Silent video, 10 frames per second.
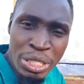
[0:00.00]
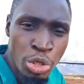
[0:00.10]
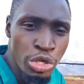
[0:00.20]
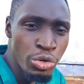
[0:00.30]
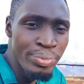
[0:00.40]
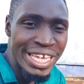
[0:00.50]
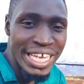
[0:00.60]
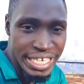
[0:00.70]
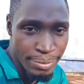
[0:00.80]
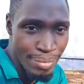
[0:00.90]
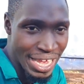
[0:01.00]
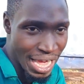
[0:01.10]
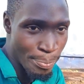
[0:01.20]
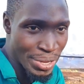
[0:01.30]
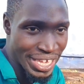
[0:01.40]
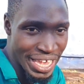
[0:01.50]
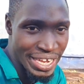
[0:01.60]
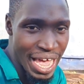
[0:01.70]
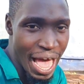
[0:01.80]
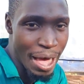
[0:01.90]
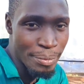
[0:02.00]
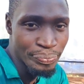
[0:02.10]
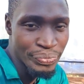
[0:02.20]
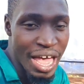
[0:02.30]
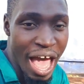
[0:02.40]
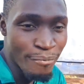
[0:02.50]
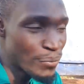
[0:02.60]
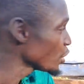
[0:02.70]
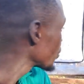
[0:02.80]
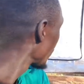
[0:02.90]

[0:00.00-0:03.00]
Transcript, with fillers: is going to be getting back up again. Um, I've been